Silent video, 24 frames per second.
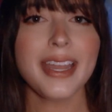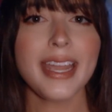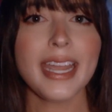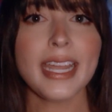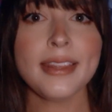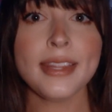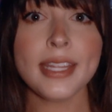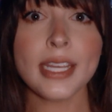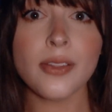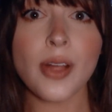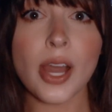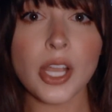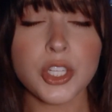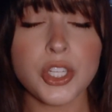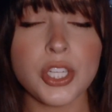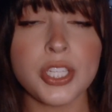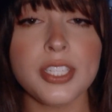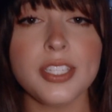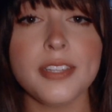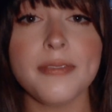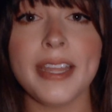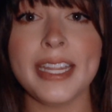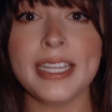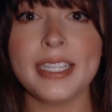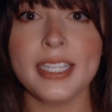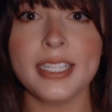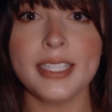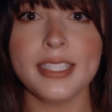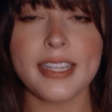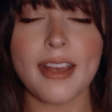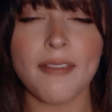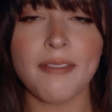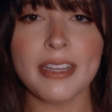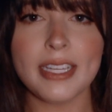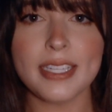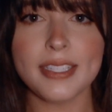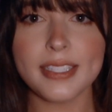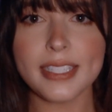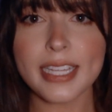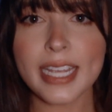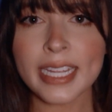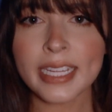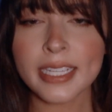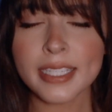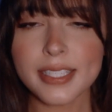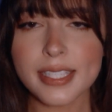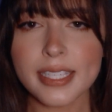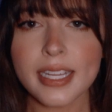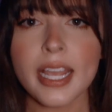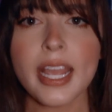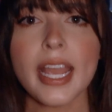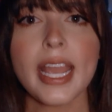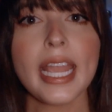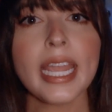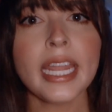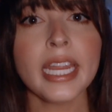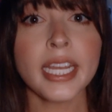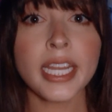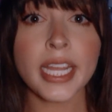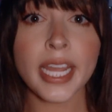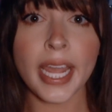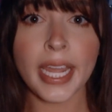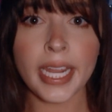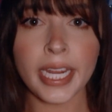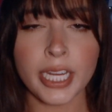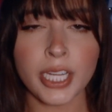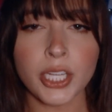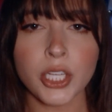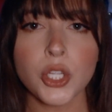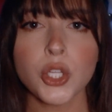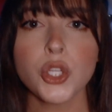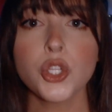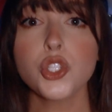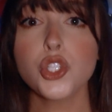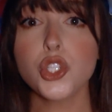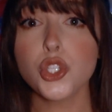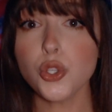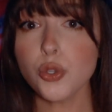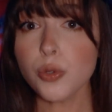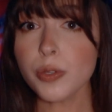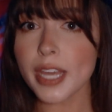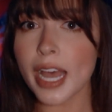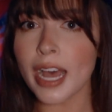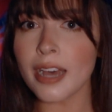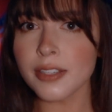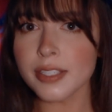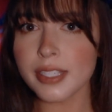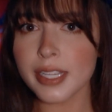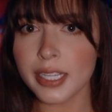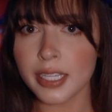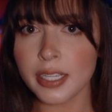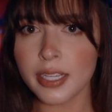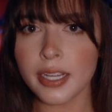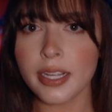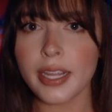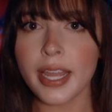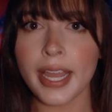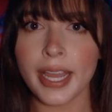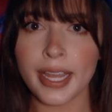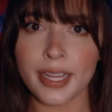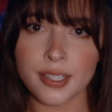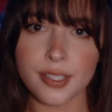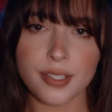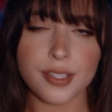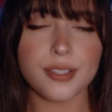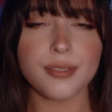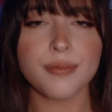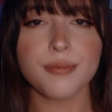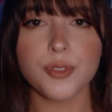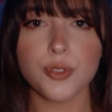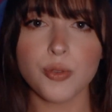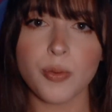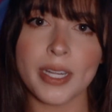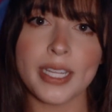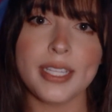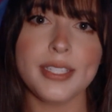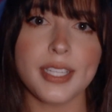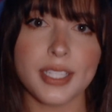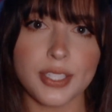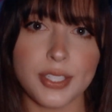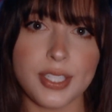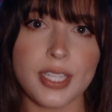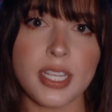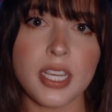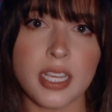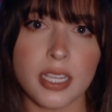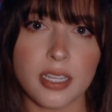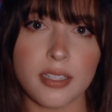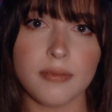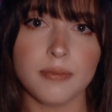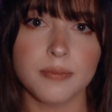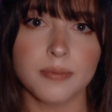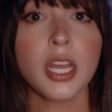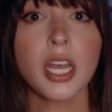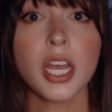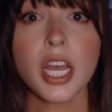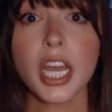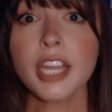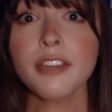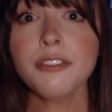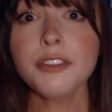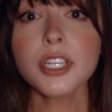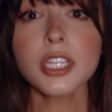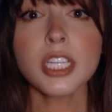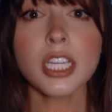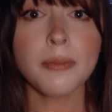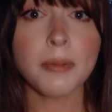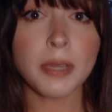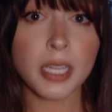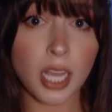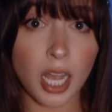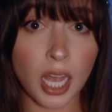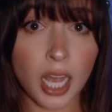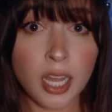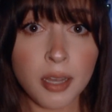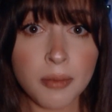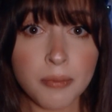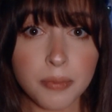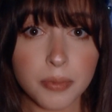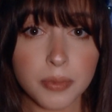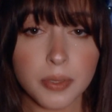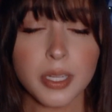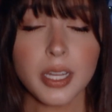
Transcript: in the elections of 1876, 88, 2000, and 2016. If you're keeping up,